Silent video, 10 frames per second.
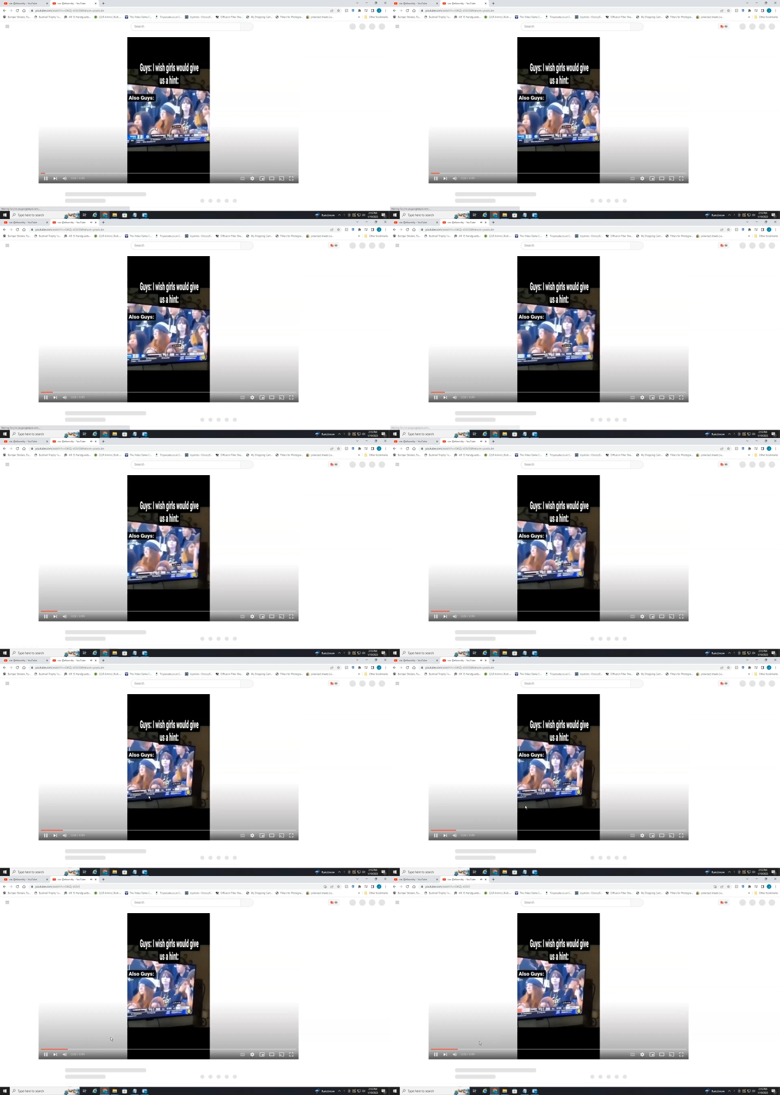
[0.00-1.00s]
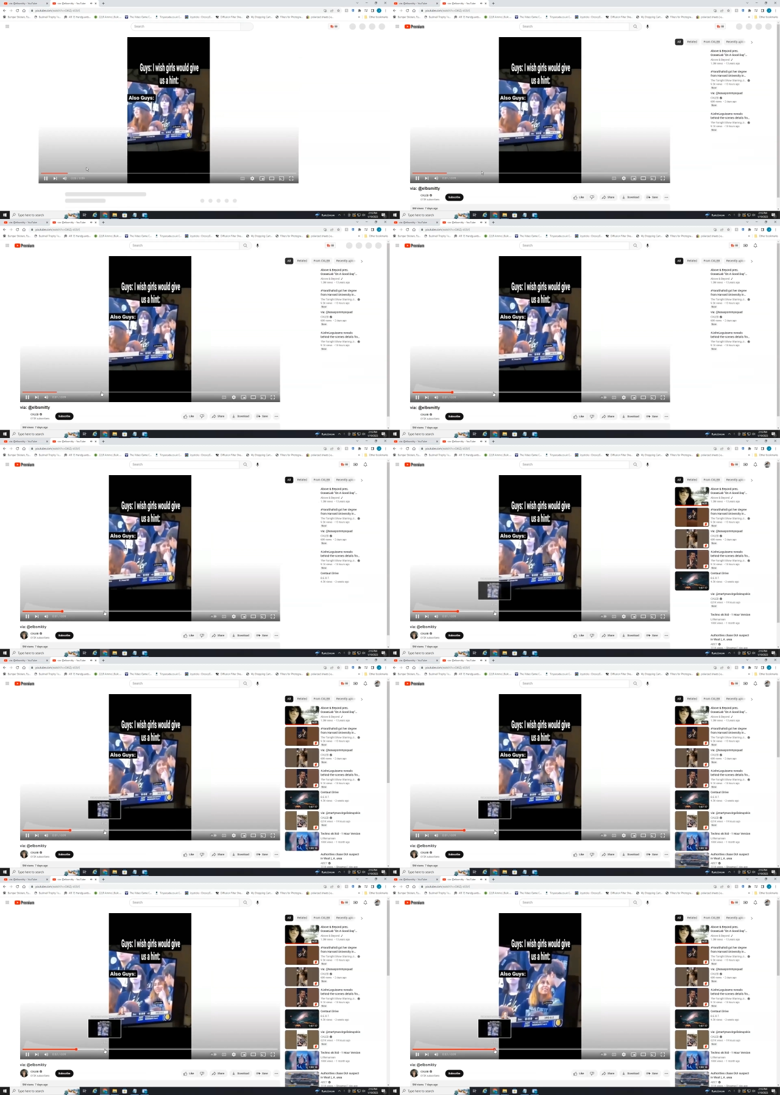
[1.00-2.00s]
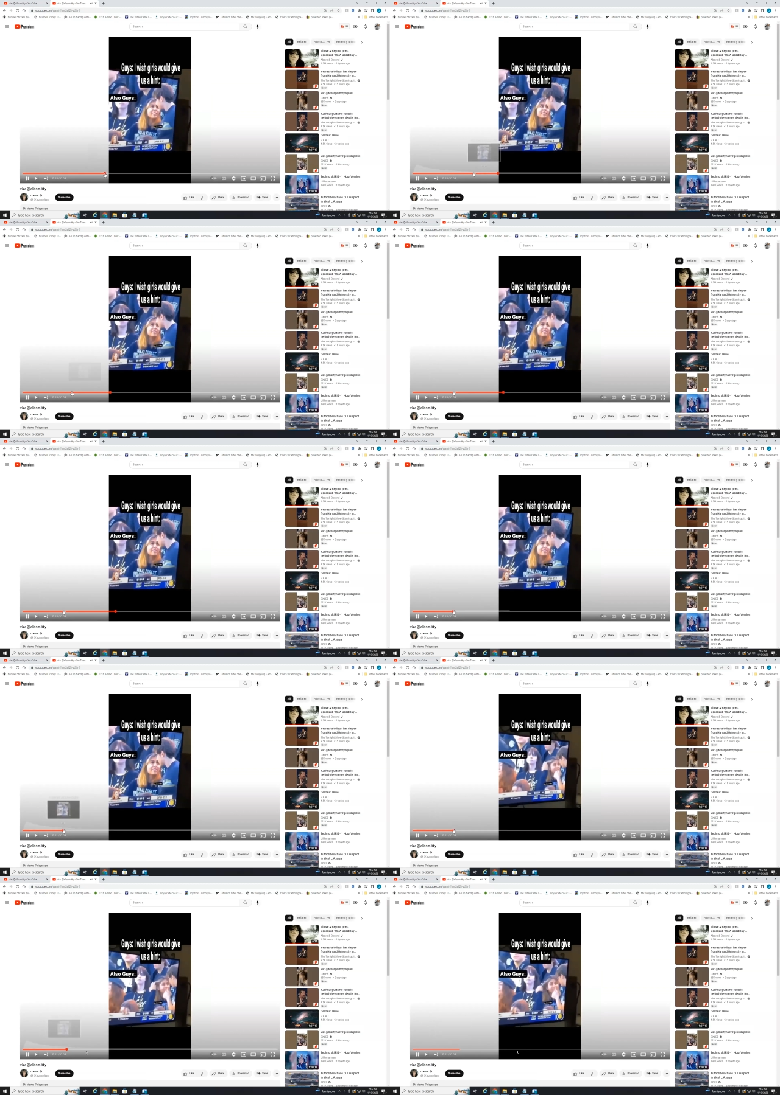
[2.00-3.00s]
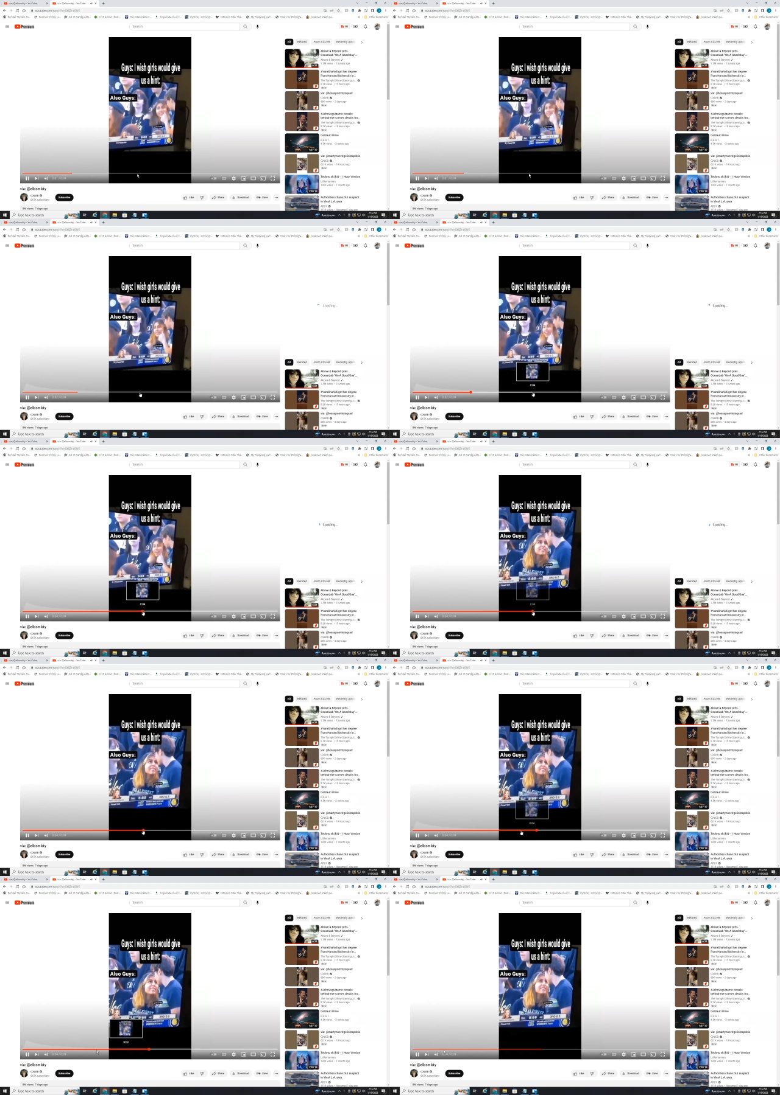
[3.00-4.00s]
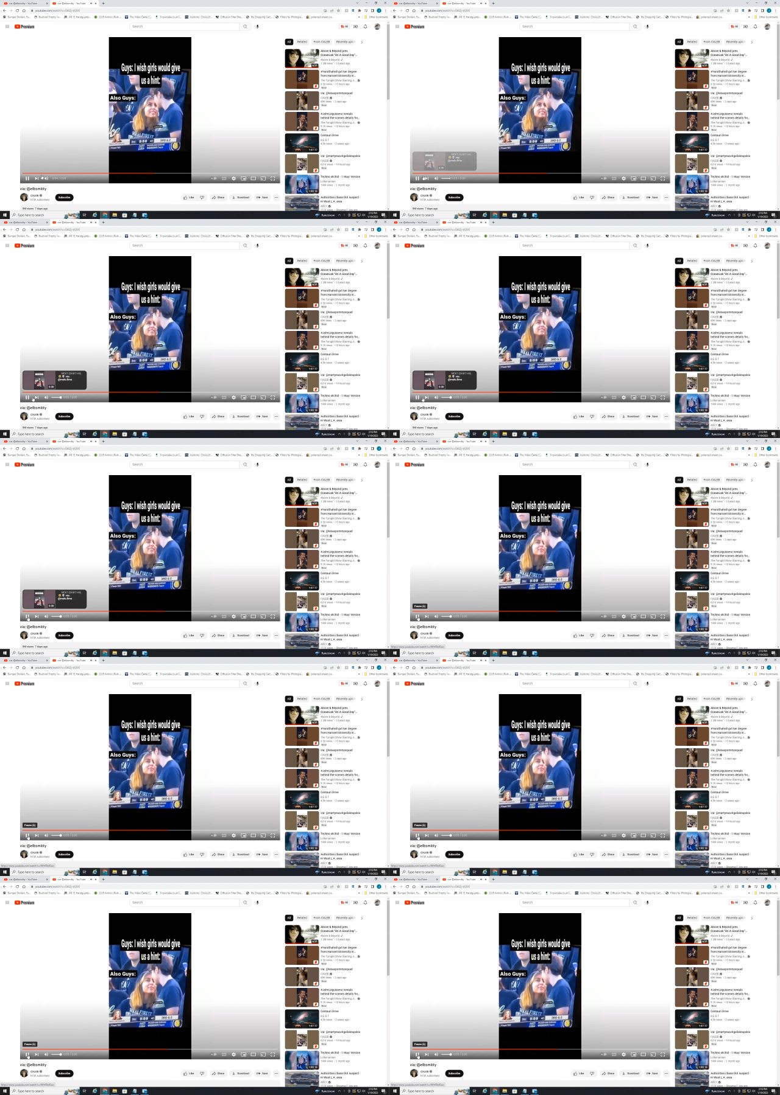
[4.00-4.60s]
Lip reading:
[unreadable: no face in view]